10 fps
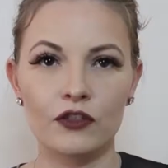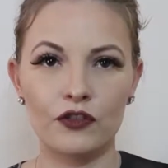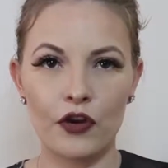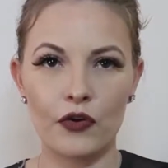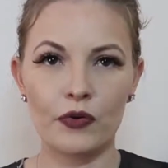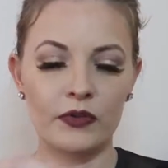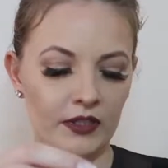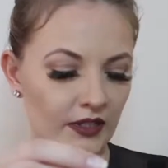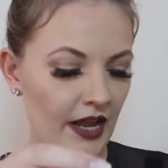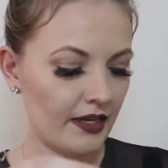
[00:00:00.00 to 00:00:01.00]
So
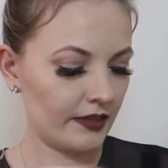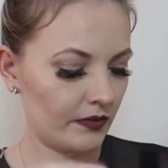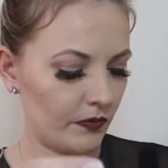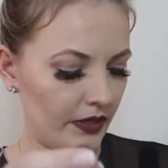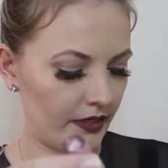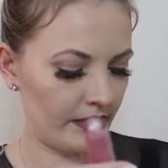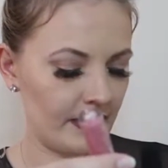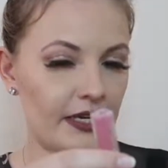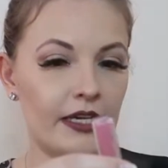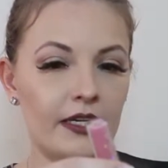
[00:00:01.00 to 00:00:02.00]
the next one
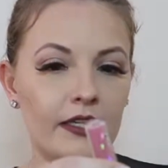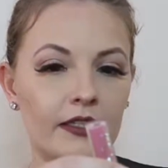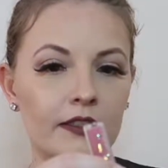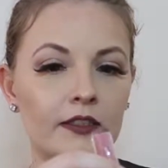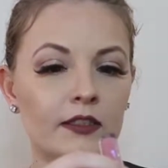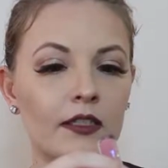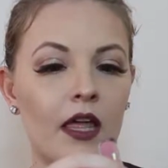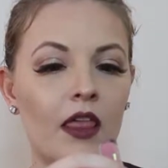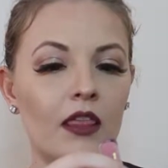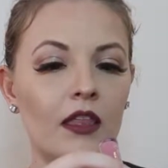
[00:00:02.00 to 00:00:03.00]
is
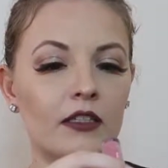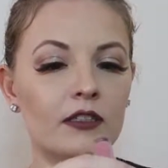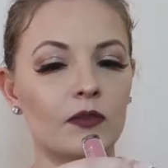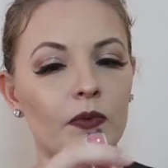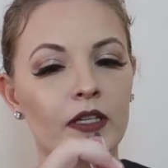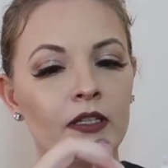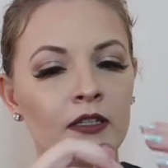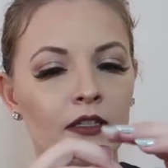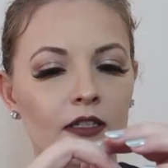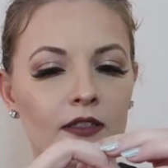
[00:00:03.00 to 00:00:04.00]
this
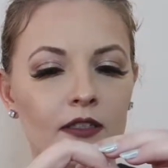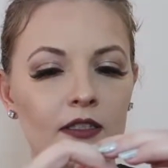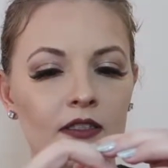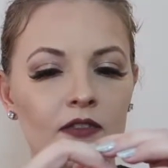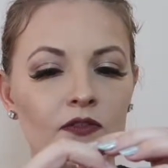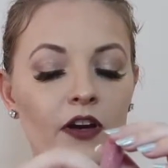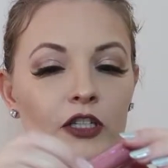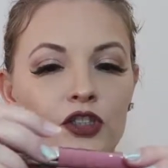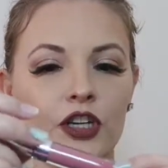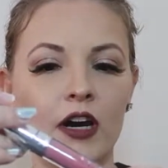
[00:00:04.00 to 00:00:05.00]
one. This is
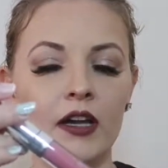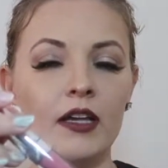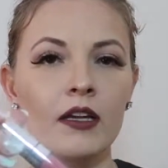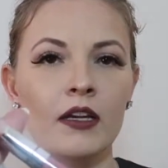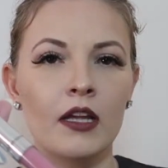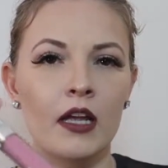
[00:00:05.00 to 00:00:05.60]
Fresh Cut.